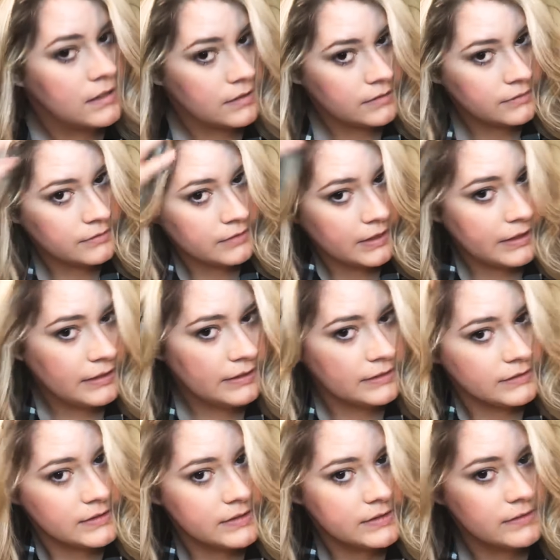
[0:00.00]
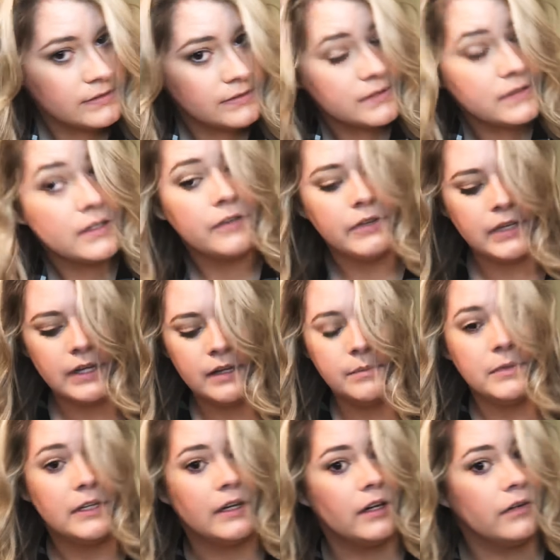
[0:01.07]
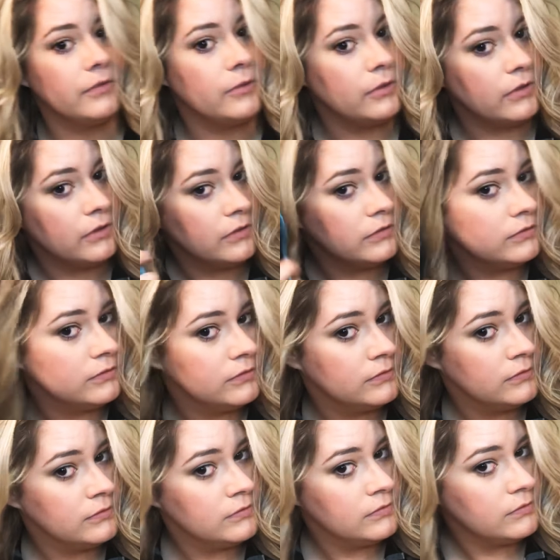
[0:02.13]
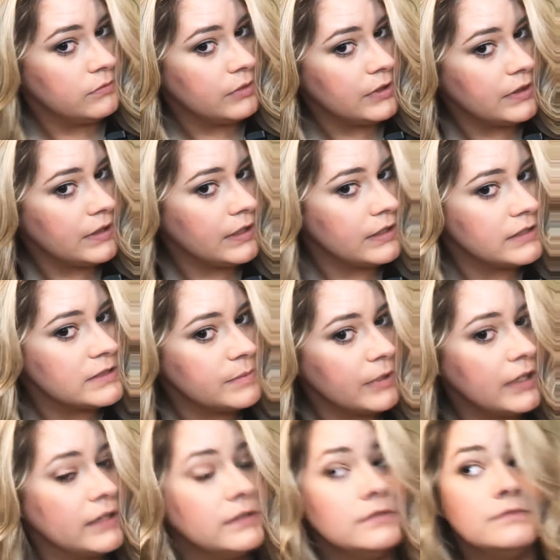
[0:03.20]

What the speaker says: All right. So again, be careful with the hairspray.